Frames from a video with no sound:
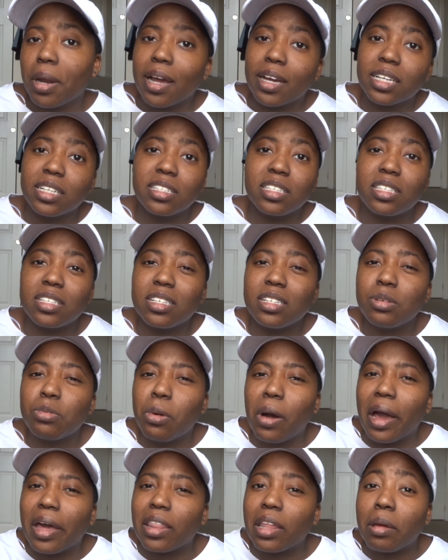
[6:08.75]
But I could see
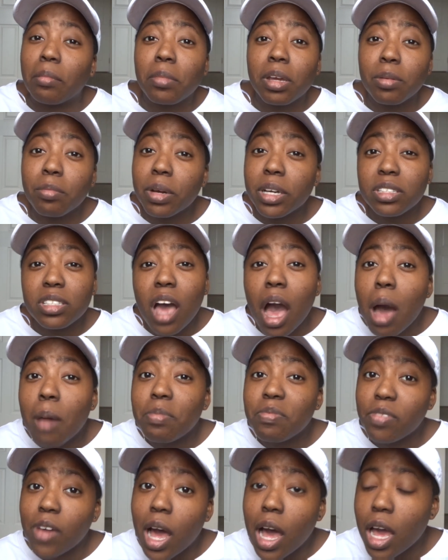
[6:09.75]
why that made my
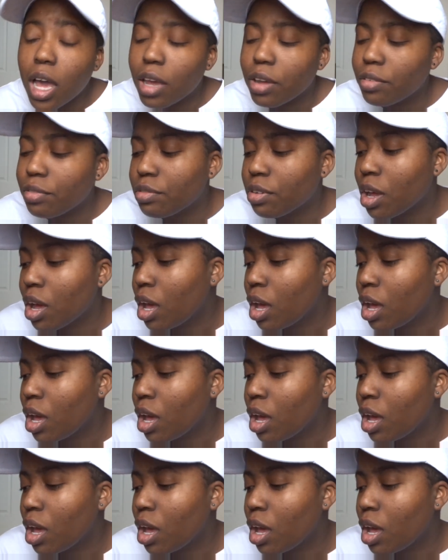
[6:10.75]
top five.